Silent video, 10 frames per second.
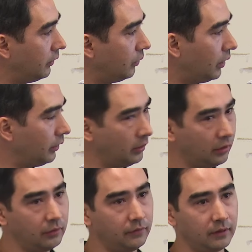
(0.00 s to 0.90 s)
world, a
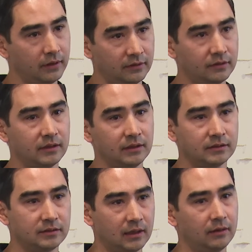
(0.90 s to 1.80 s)
lot of the existing
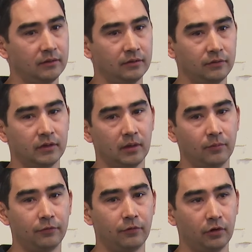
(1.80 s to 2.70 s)
standards have come
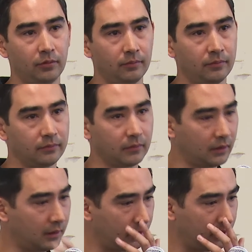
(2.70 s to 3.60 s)
from
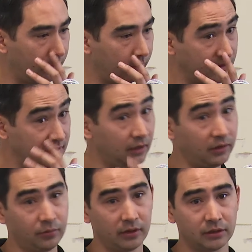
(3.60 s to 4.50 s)

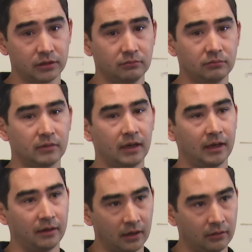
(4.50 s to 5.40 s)
dairy production, and
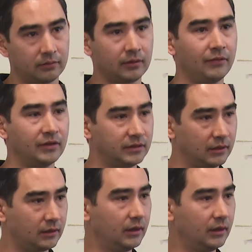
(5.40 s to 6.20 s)
they're now having to